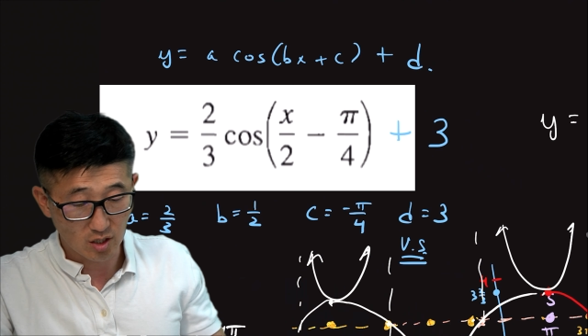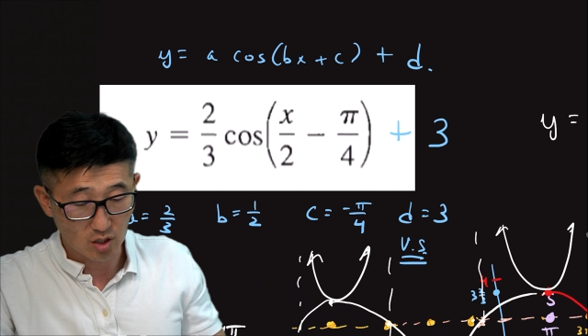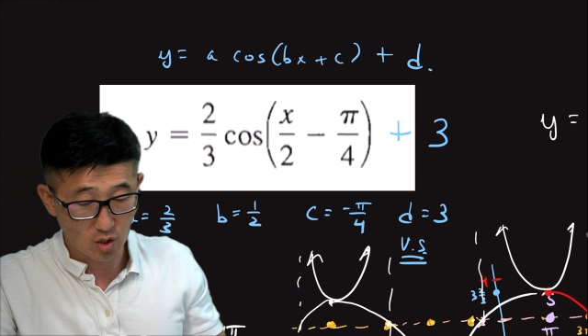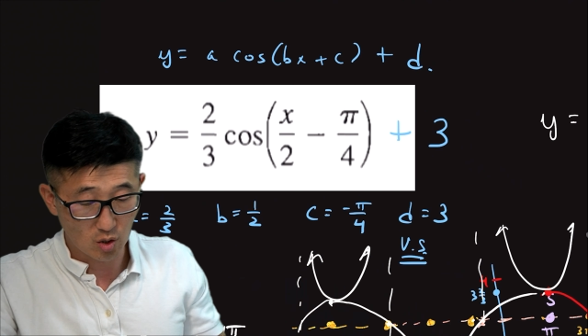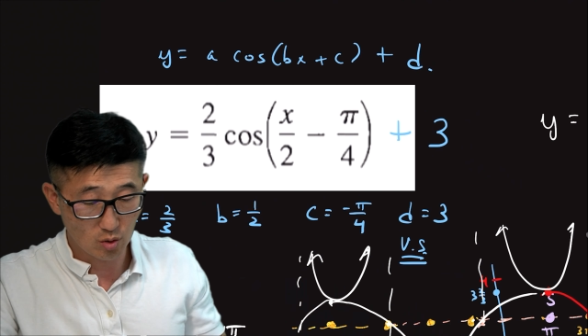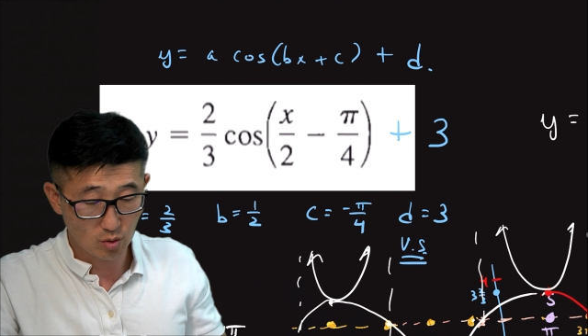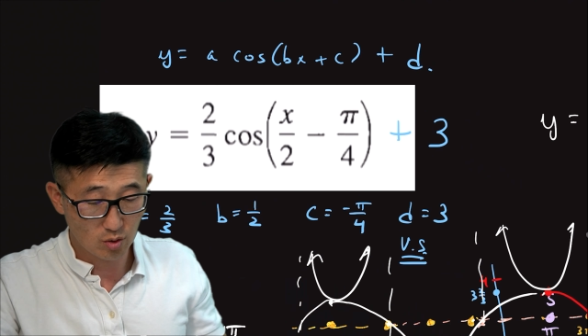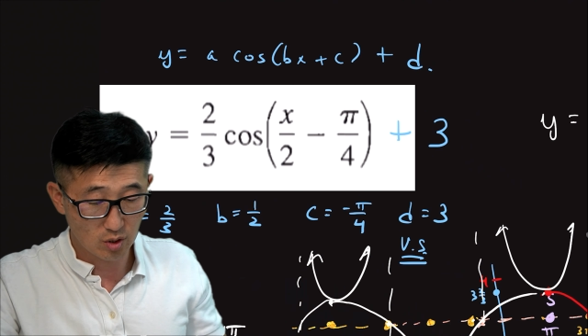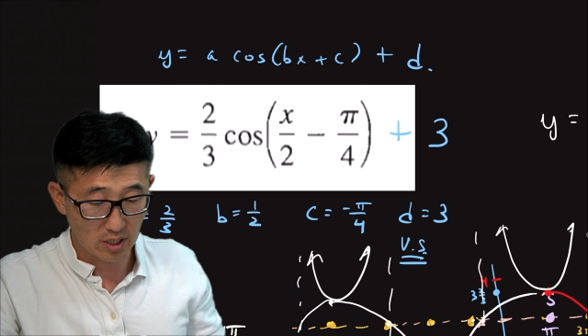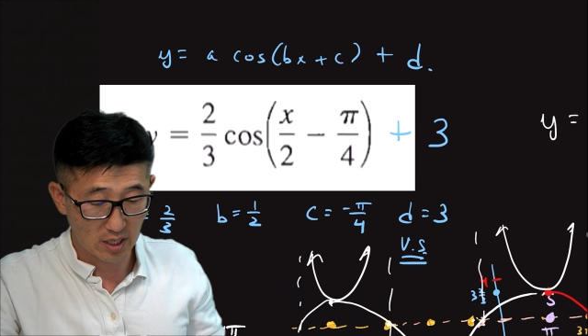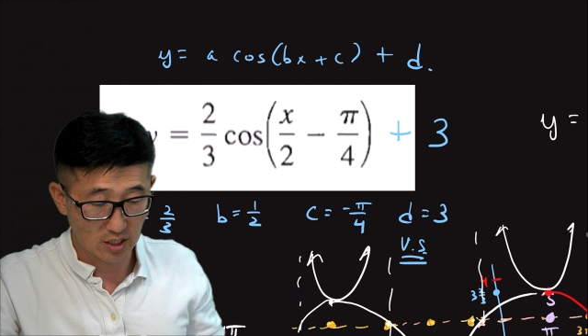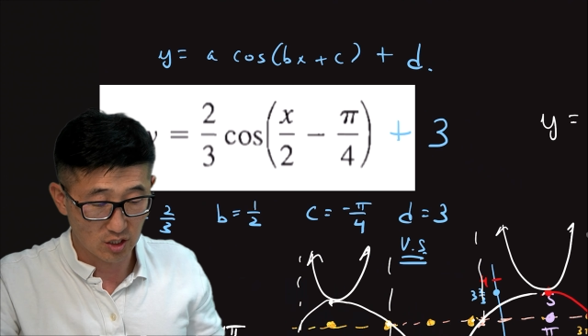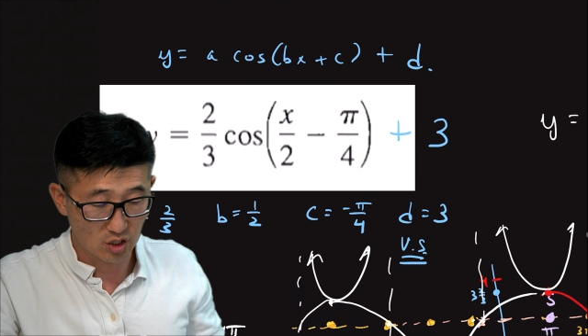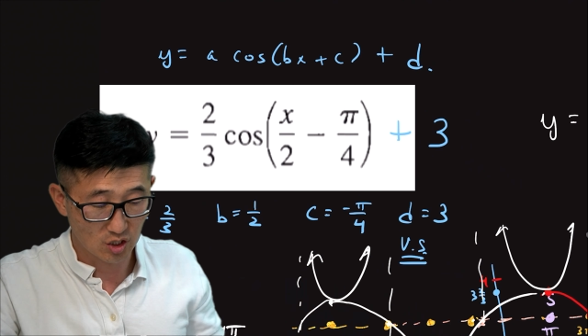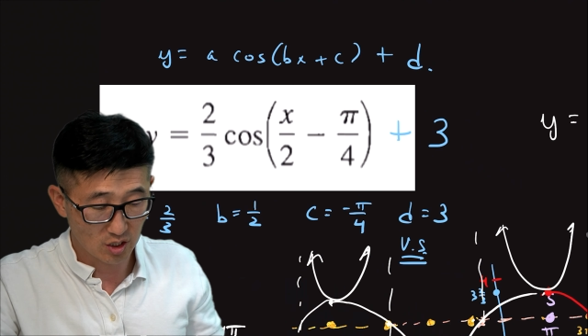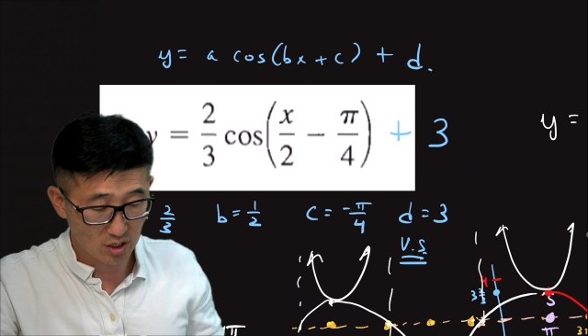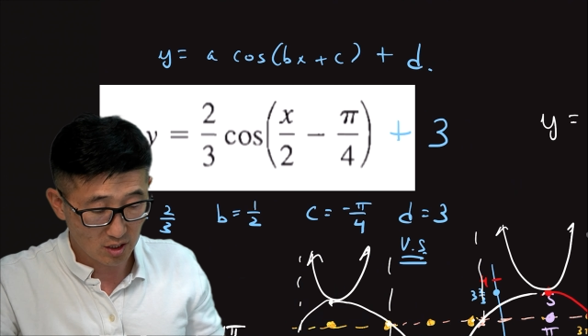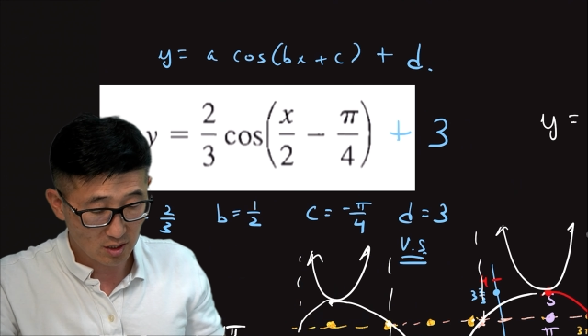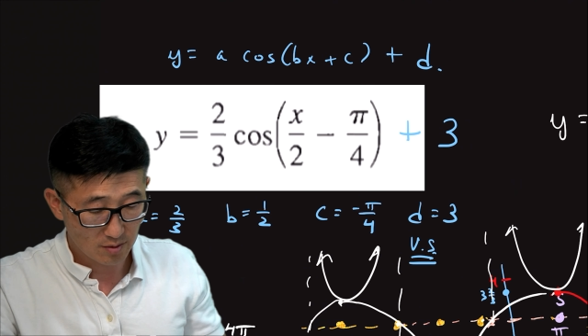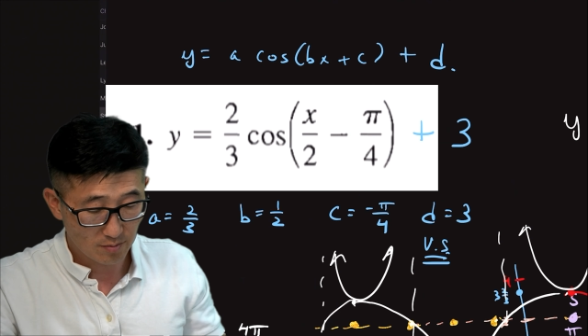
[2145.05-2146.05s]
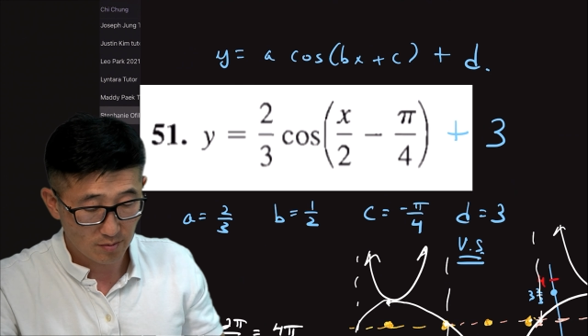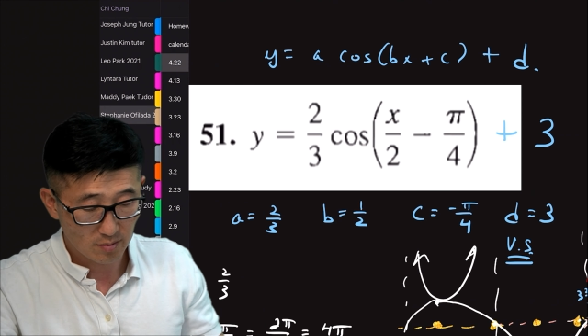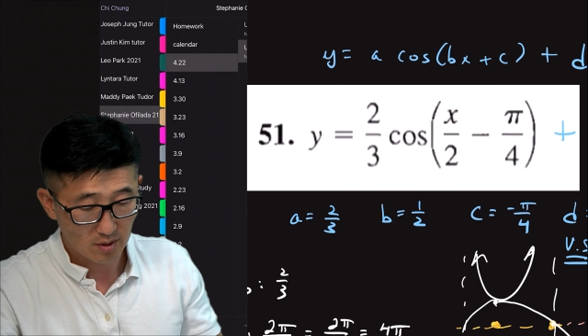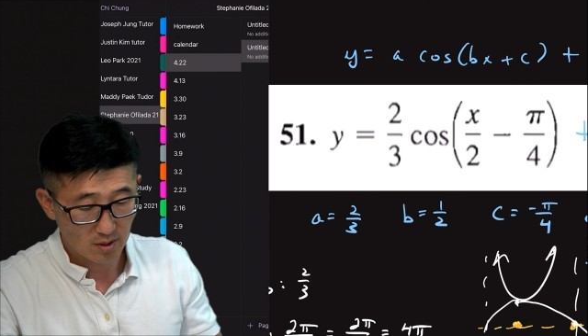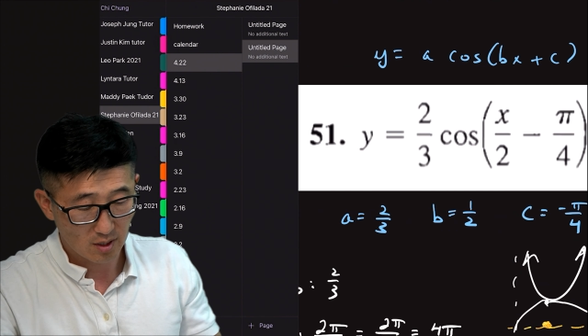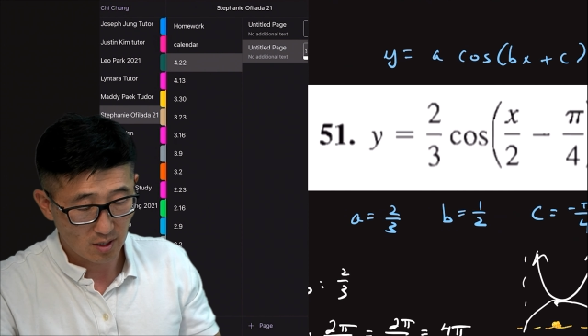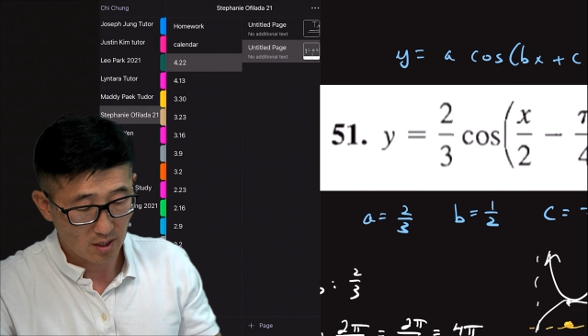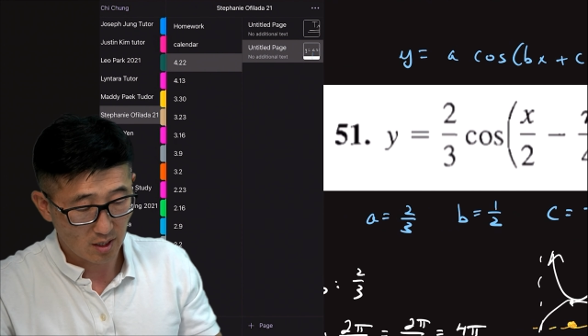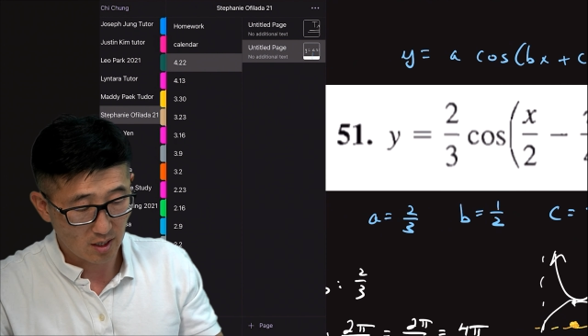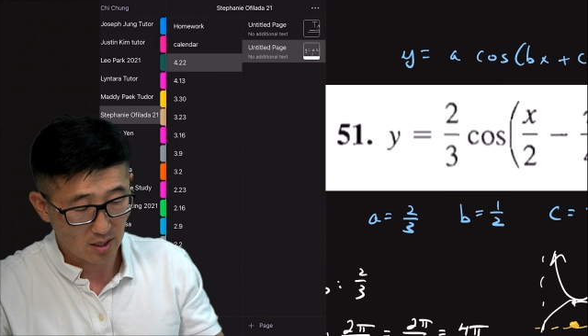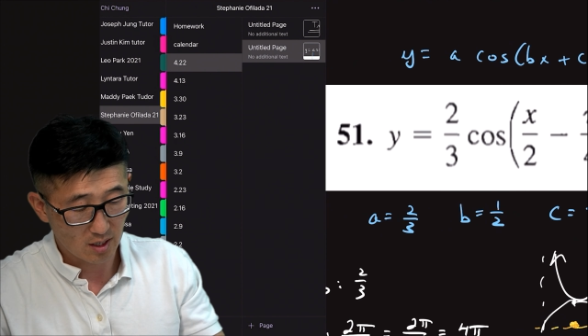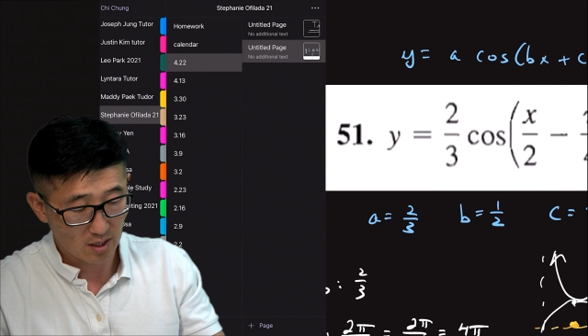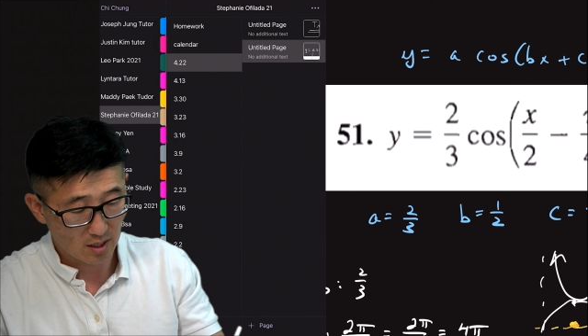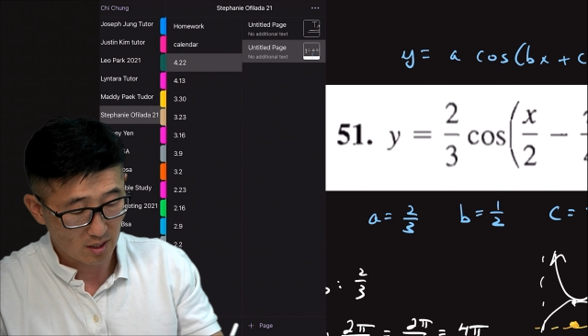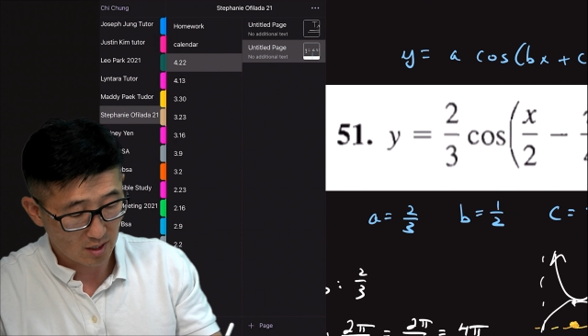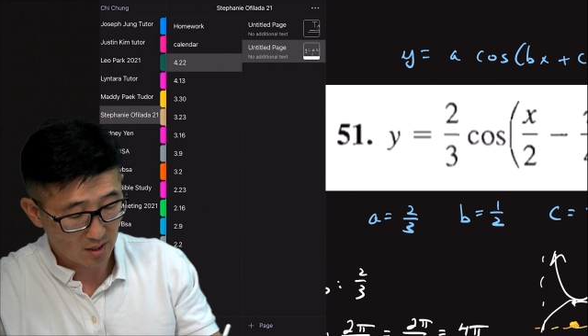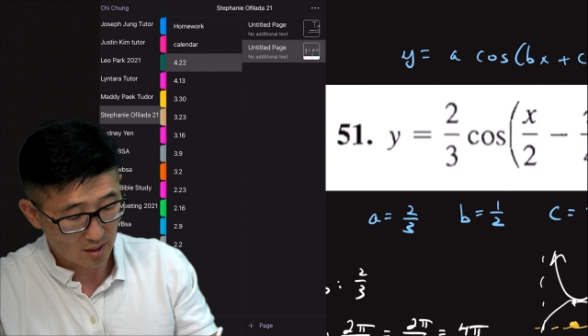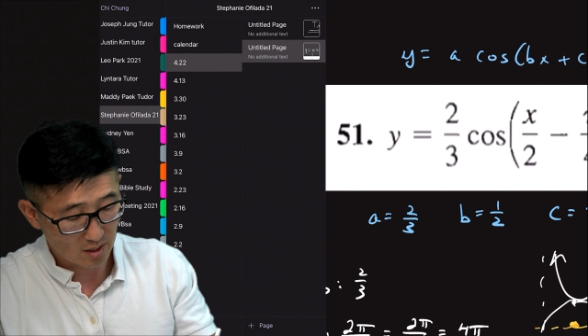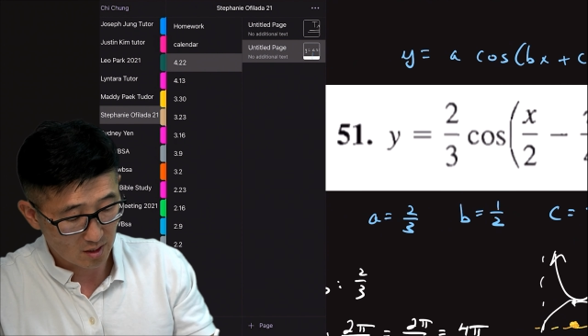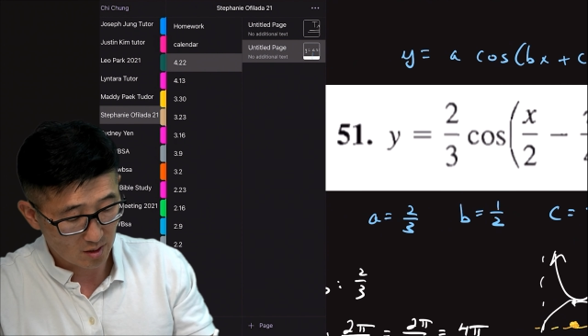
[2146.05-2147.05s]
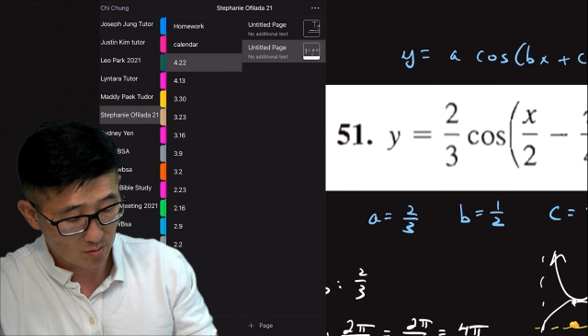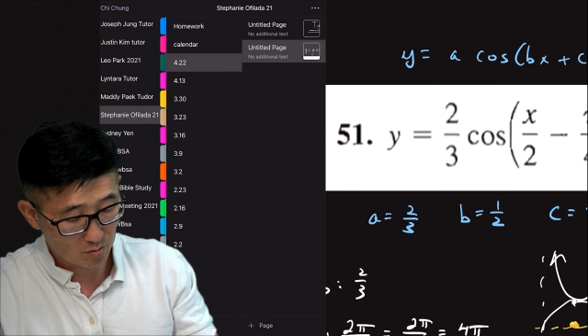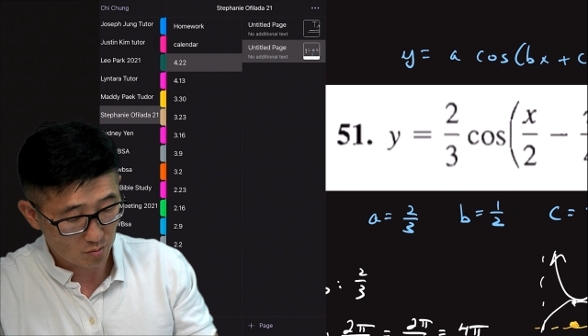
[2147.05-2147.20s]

cotangent and